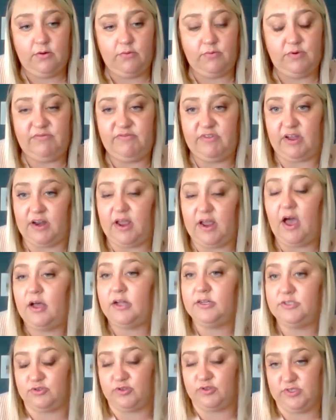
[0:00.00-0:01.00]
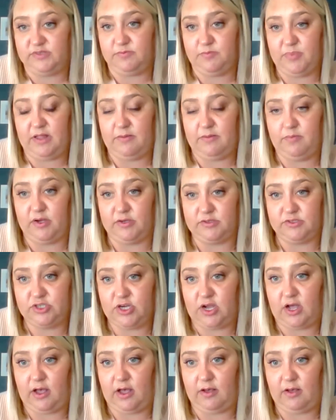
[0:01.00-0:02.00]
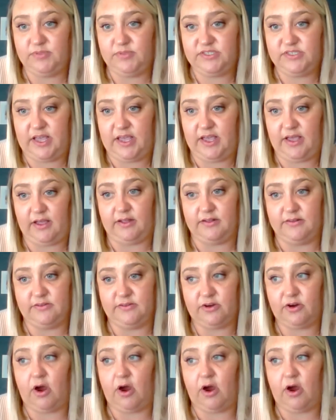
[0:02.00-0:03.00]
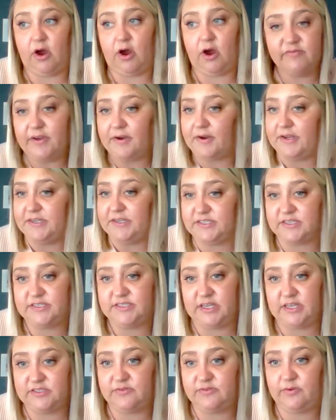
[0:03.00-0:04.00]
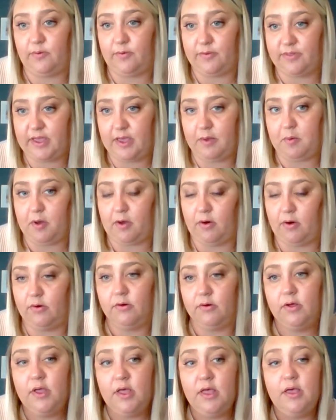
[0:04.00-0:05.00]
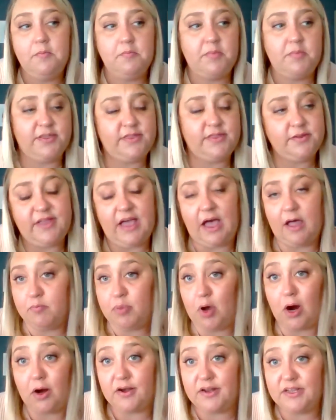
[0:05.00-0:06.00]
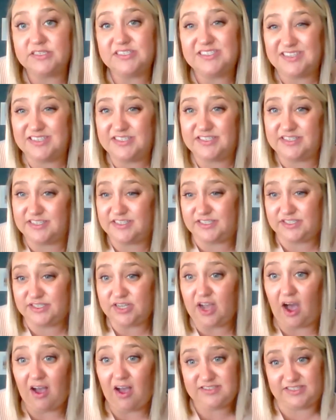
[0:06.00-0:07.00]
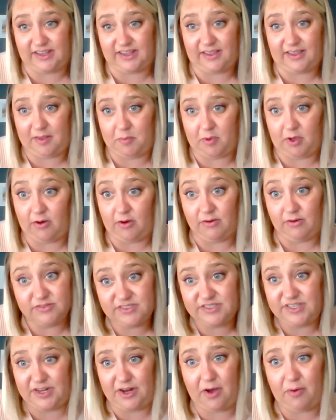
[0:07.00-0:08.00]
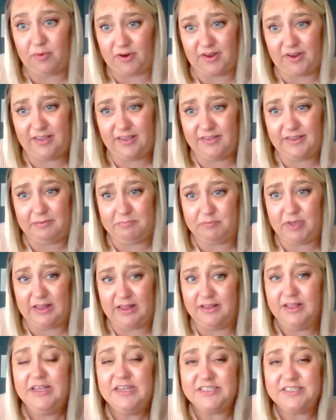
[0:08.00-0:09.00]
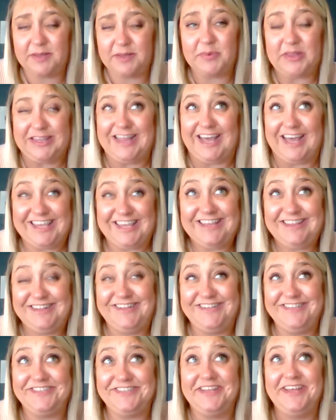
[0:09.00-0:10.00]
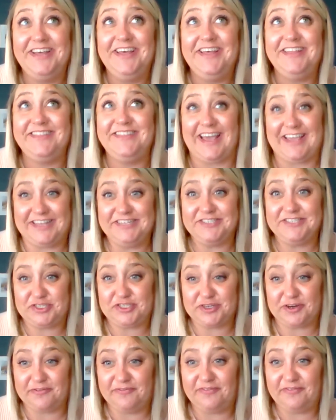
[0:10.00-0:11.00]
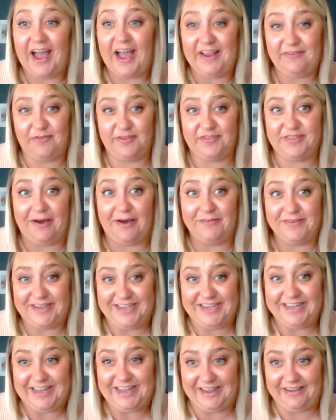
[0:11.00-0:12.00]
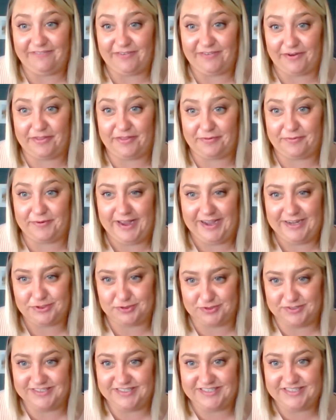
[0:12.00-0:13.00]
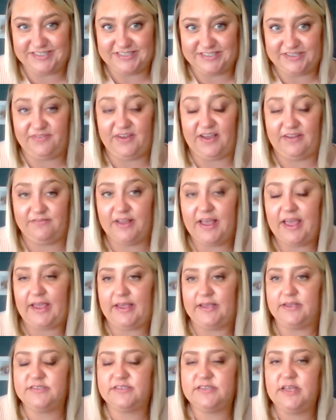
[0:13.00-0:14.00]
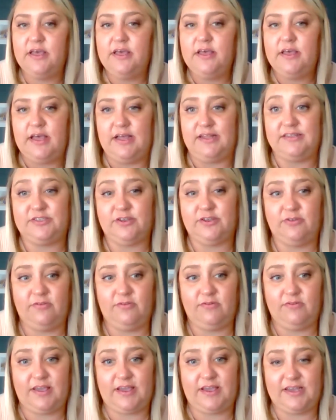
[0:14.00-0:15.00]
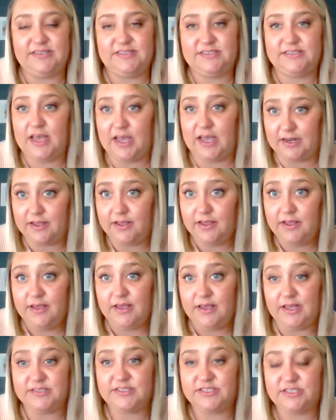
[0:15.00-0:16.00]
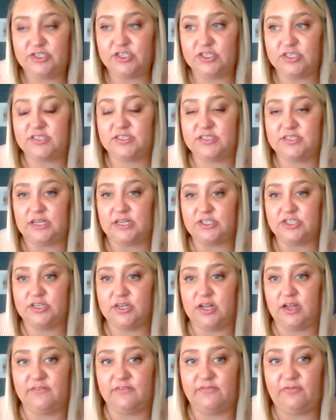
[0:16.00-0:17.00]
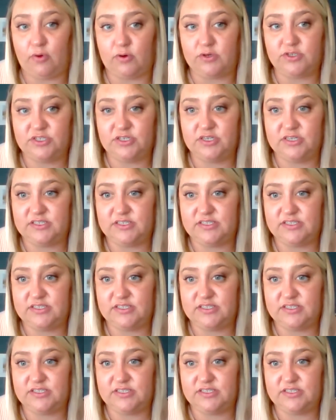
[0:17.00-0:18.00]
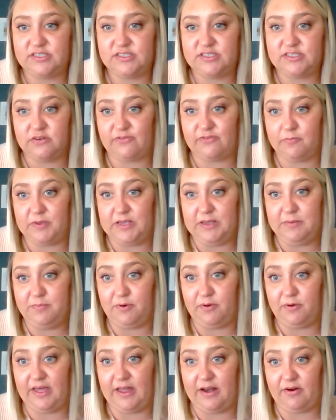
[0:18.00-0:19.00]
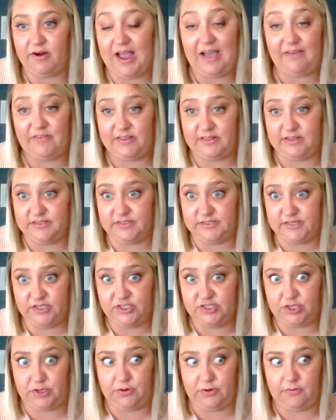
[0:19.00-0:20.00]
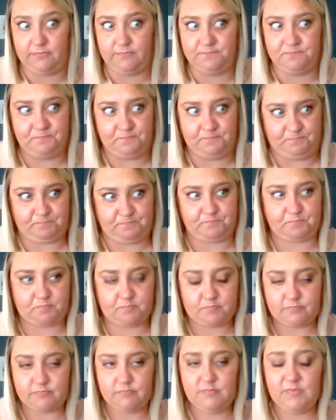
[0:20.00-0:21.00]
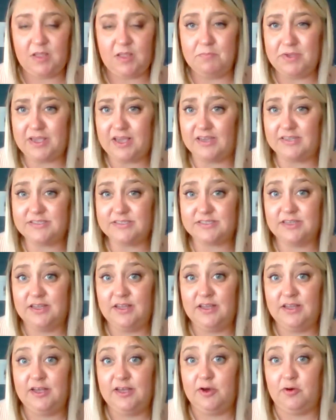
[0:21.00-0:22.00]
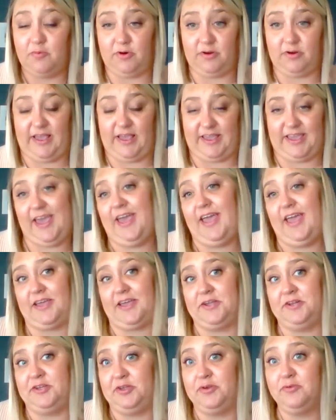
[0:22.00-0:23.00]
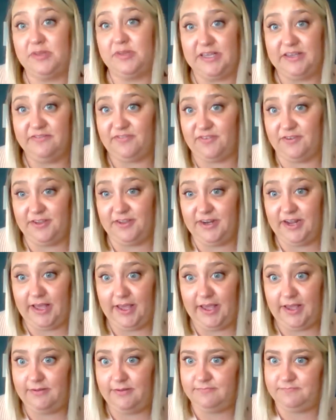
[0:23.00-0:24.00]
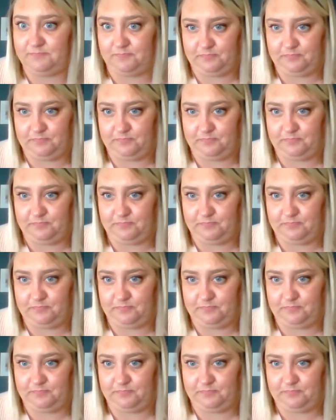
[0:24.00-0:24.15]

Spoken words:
We've done hundreds of bed bug jobs, and they're all very successful with chemical. But the down part is it's toxic chemicals. You know, we're killing something that can survive without eating for 365 days. And so, like I said, it's just such an unfortunate situation for people that are having this issue, because we're like, hey, can you leave for the day